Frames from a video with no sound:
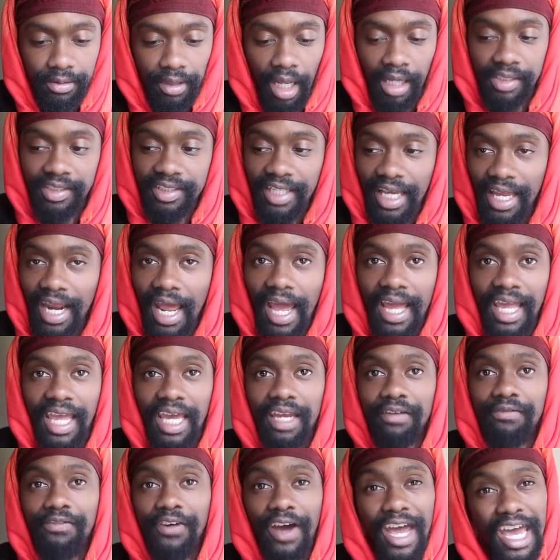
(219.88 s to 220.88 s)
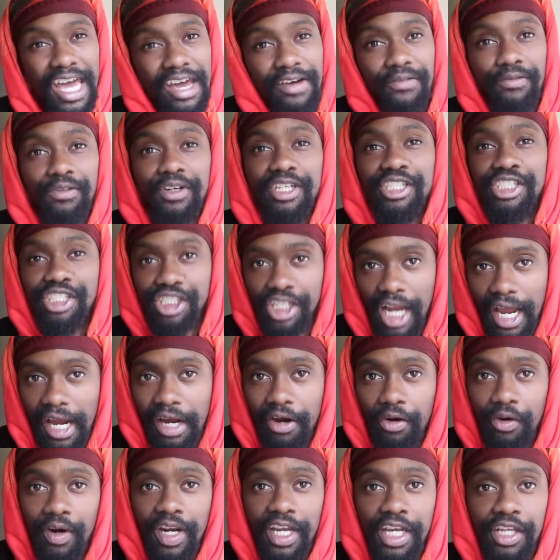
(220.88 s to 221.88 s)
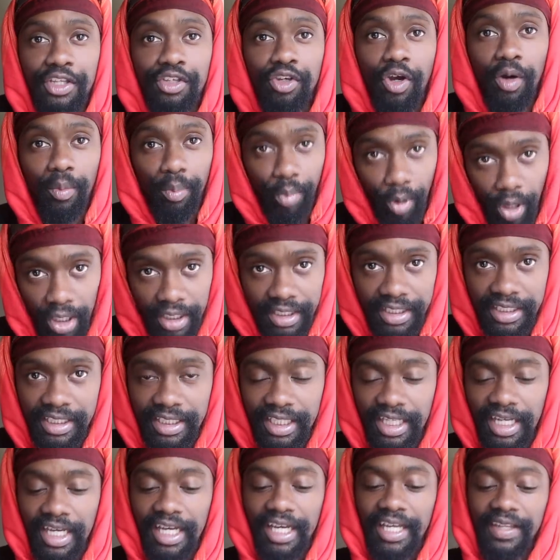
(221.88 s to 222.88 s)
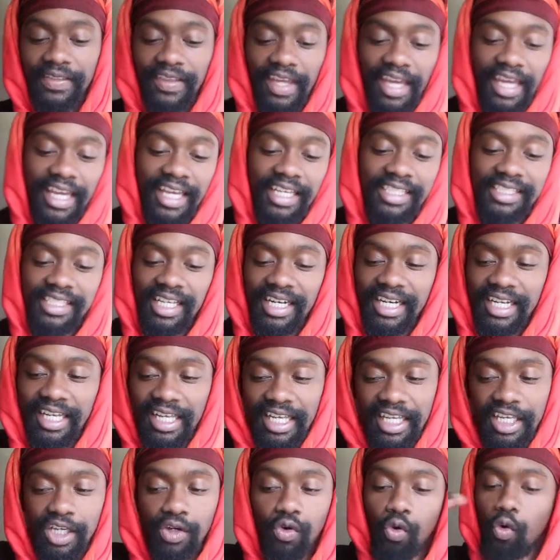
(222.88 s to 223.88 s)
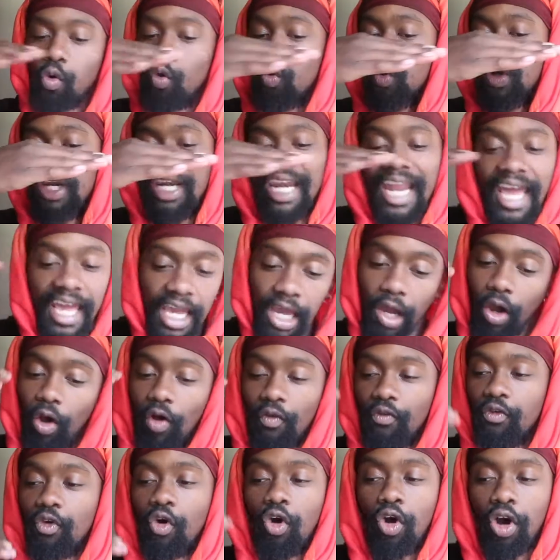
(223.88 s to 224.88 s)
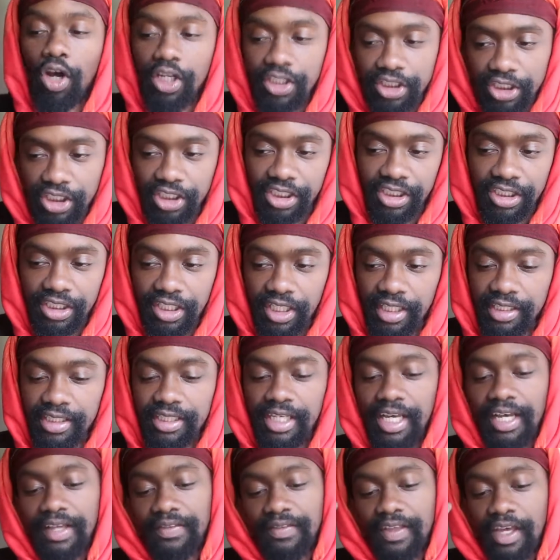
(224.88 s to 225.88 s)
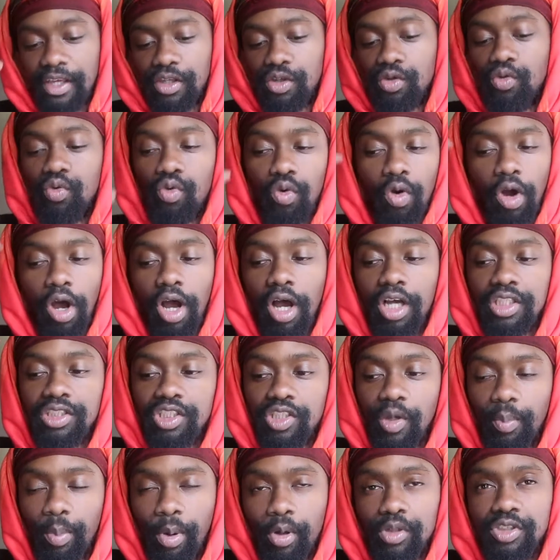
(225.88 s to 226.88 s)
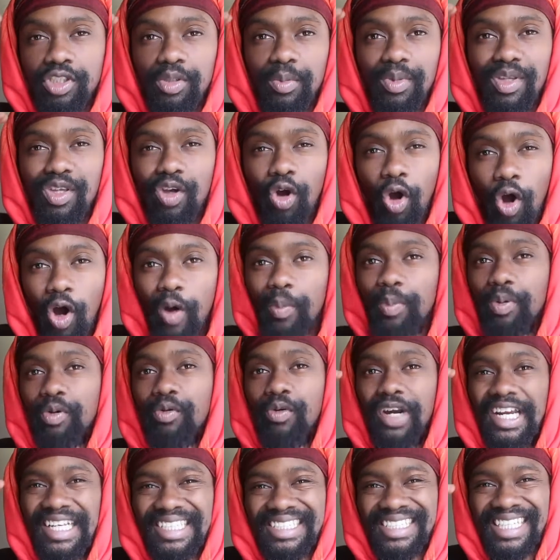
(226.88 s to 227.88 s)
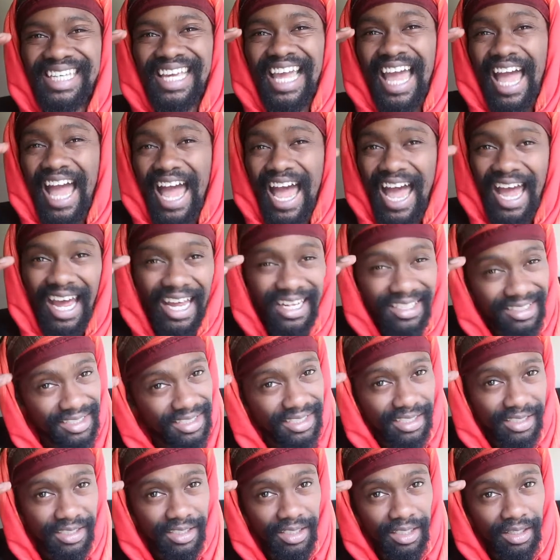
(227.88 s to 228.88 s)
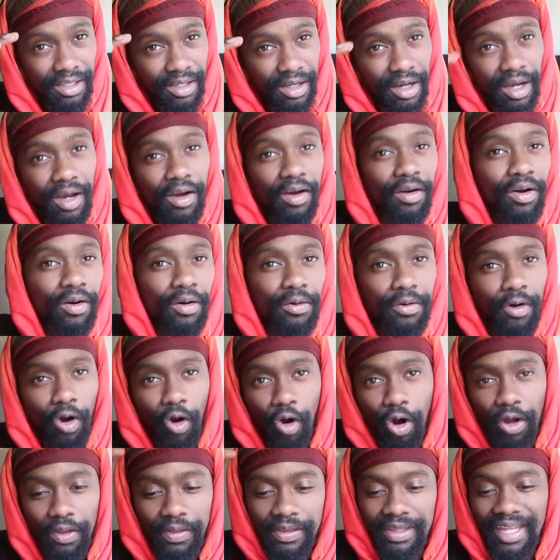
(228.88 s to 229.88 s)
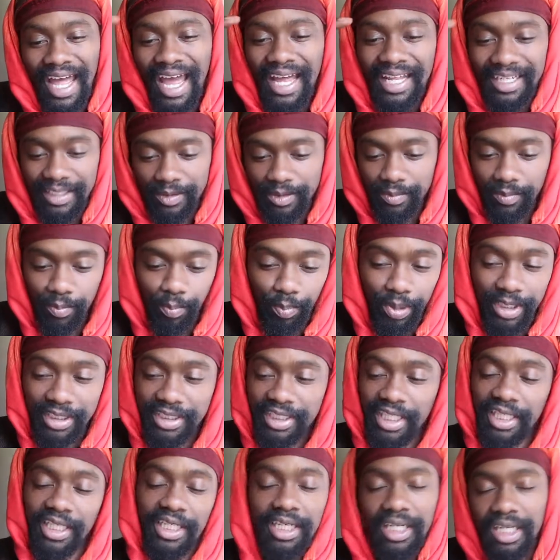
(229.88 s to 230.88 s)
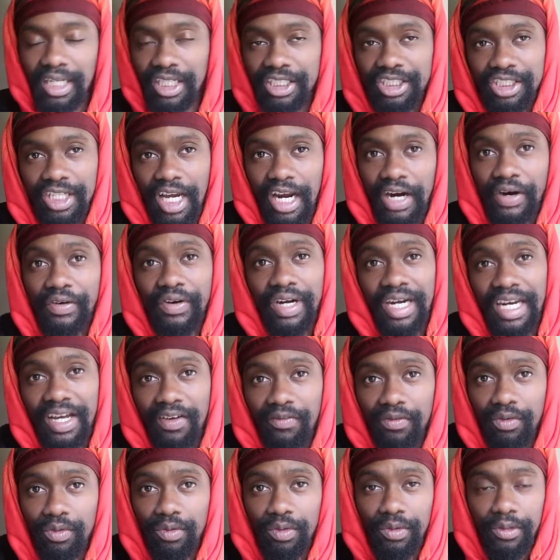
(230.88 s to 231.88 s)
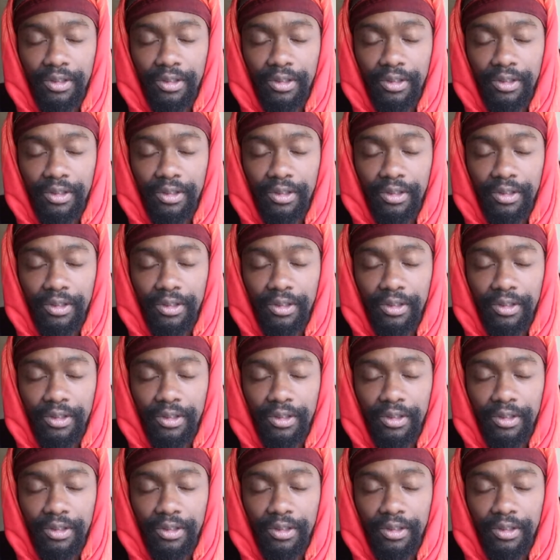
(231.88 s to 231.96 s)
I'll say that again. For every chakra in your body, there is an equal layer of consciousness that you are supposed to be operating at on that particular chakra level.